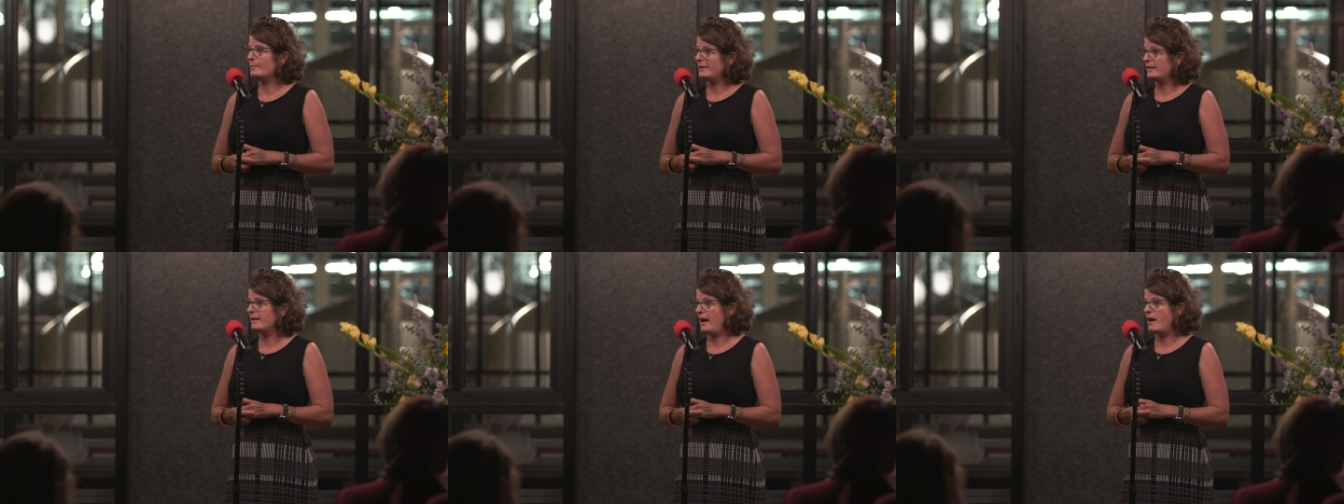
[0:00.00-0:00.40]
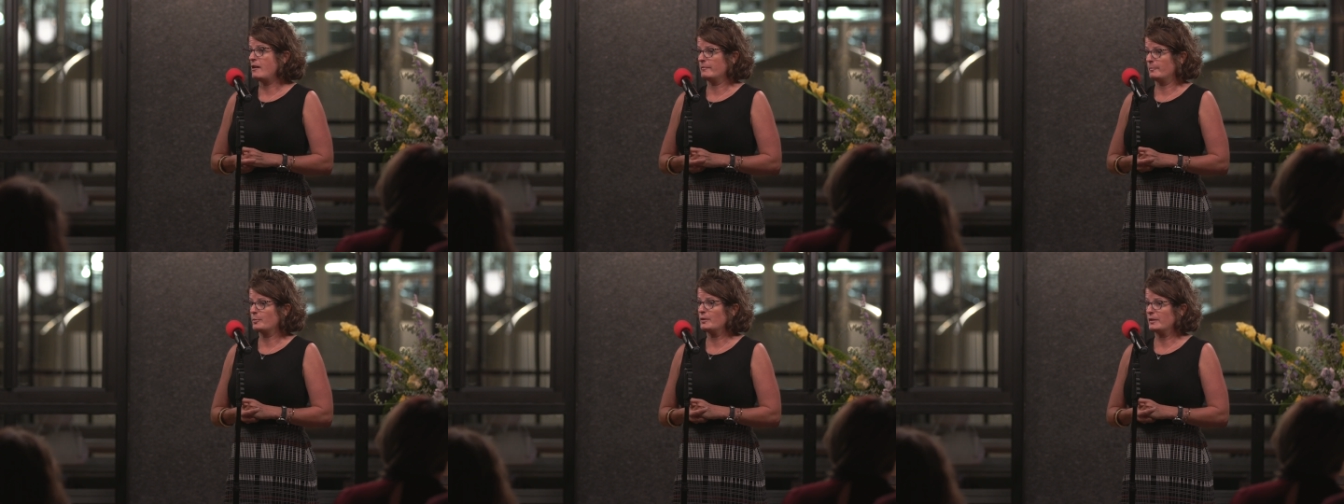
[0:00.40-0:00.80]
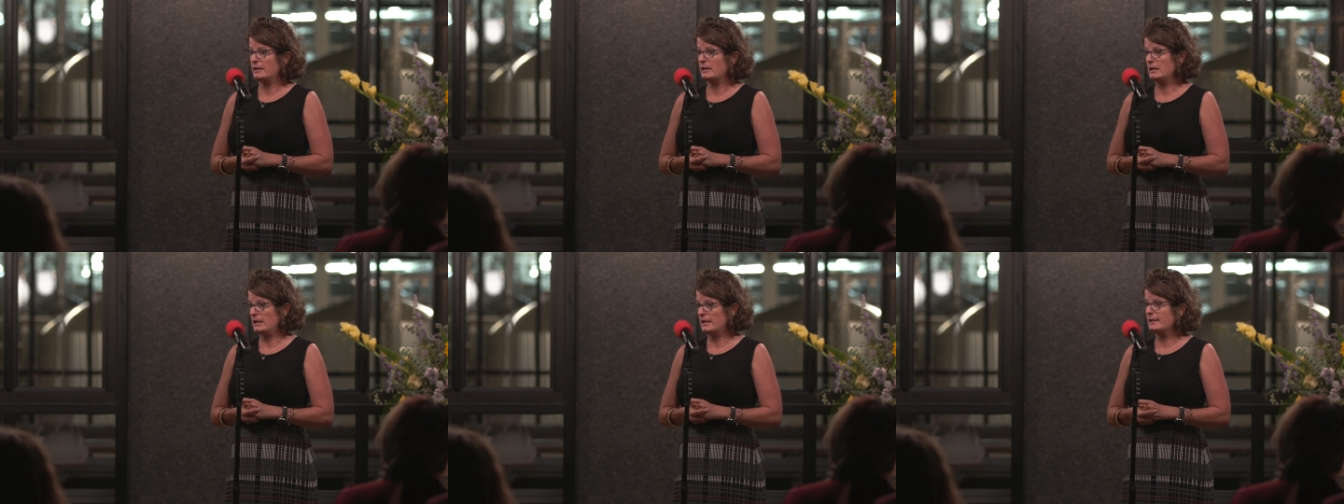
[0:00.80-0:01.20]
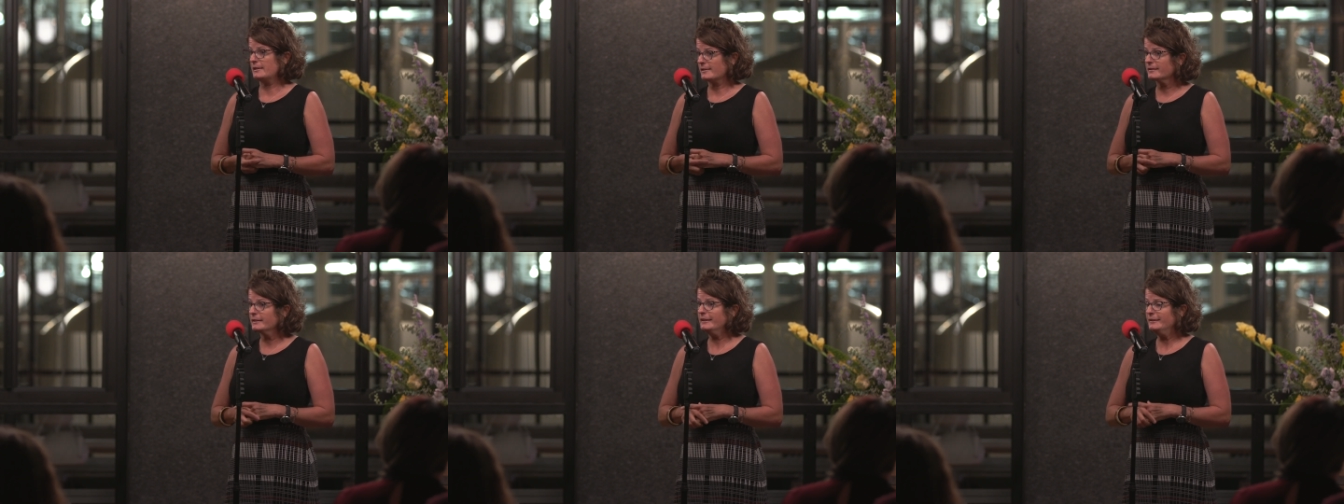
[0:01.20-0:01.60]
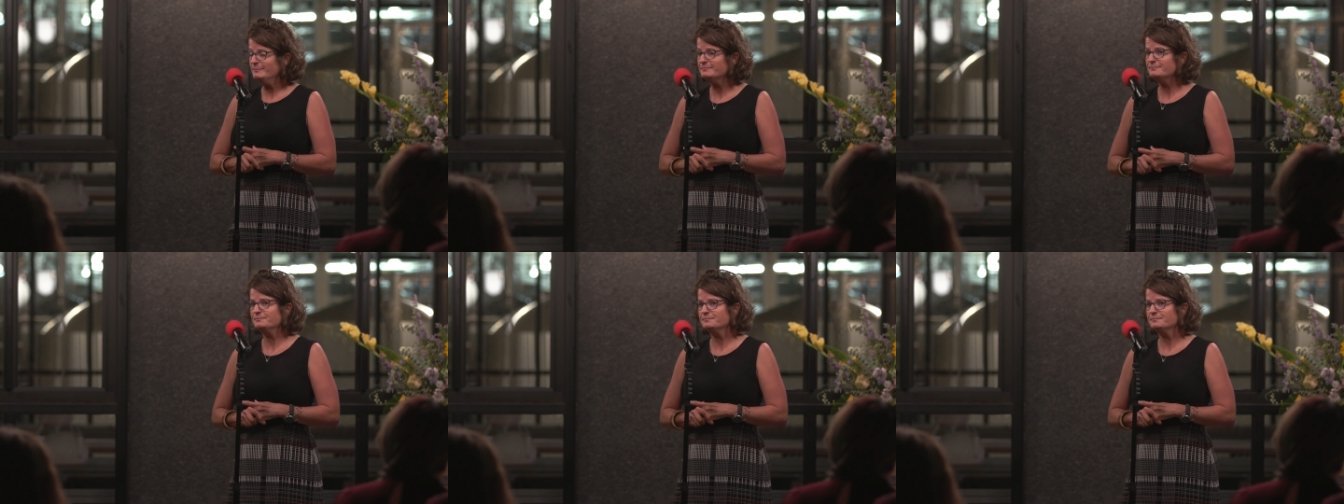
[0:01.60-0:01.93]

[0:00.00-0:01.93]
me down pretty easily.